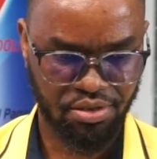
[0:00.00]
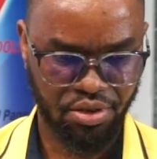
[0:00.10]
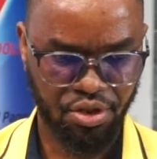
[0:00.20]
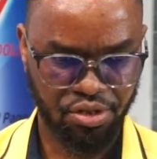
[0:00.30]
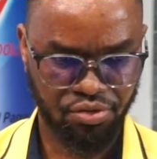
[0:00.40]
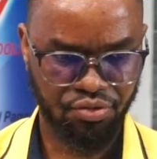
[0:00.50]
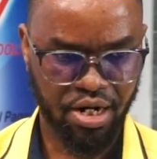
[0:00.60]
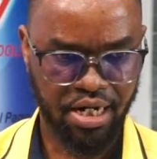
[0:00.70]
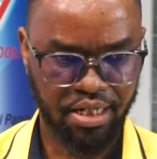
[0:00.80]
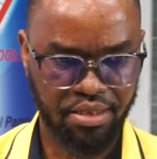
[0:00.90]
thus
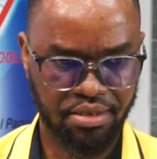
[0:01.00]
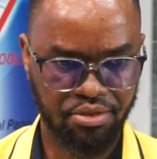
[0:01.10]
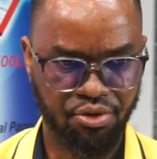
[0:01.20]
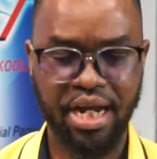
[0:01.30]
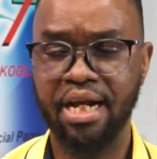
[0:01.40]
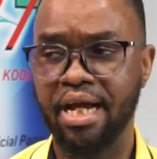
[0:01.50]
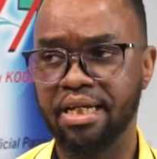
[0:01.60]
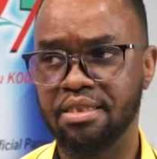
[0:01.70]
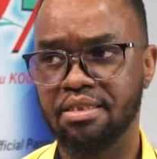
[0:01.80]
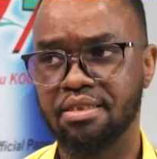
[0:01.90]
far is Reggae
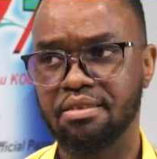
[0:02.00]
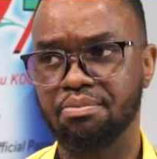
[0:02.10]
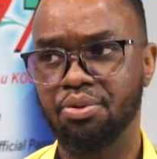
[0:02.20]
Nights